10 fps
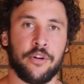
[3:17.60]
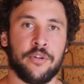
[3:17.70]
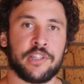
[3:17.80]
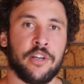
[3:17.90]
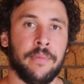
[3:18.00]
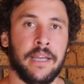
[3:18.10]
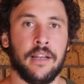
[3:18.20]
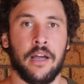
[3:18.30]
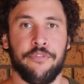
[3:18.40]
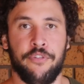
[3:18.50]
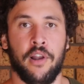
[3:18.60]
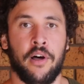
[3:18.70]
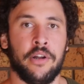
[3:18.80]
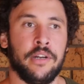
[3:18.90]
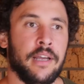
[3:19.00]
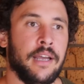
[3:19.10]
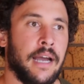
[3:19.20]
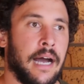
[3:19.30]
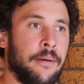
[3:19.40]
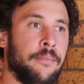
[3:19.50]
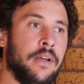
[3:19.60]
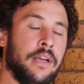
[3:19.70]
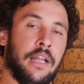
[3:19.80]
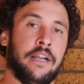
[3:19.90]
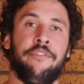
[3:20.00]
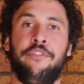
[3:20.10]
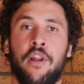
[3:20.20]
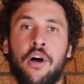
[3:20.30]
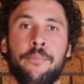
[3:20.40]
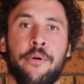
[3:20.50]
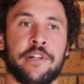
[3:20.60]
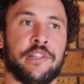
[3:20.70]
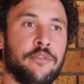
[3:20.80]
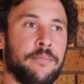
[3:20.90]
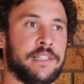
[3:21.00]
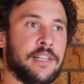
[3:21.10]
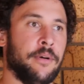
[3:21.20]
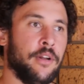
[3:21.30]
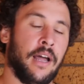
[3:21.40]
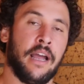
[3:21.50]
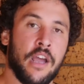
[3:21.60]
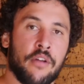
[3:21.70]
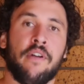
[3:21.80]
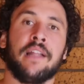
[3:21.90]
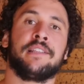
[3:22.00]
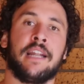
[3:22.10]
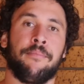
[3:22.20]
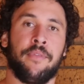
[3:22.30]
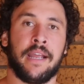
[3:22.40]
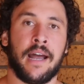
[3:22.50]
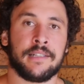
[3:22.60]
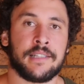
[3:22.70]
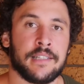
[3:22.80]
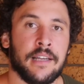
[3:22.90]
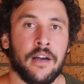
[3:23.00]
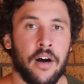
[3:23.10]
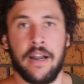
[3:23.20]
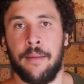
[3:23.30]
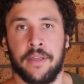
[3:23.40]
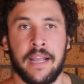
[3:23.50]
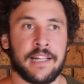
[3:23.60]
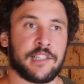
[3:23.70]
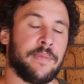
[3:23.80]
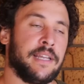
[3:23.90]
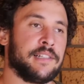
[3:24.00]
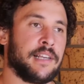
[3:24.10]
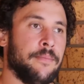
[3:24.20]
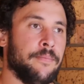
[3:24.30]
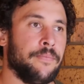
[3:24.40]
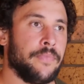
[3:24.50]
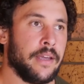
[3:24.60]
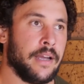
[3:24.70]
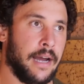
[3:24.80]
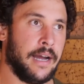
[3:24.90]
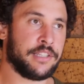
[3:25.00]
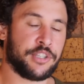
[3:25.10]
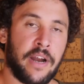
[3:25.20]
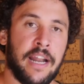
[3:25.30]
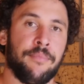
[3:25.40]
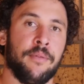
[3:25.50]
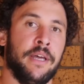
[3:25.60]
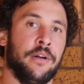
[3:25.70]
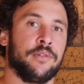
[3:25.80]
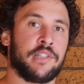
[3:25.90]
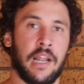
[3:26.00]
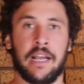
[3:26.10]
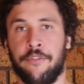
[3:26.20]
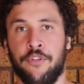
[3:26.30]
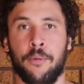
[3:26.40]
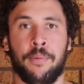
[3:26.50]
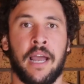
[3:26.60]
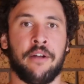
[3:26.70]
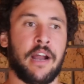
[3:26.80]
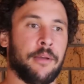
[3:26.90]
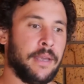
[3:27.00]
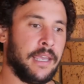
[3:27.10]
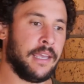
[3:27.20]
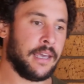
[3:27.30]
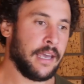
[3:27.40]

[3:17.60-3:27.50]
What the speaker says: can also mean like full on. Like a full on person would be someone who like runs it up the guts. Oh, and up the guts means straight up the middle. So like if you're playing rugby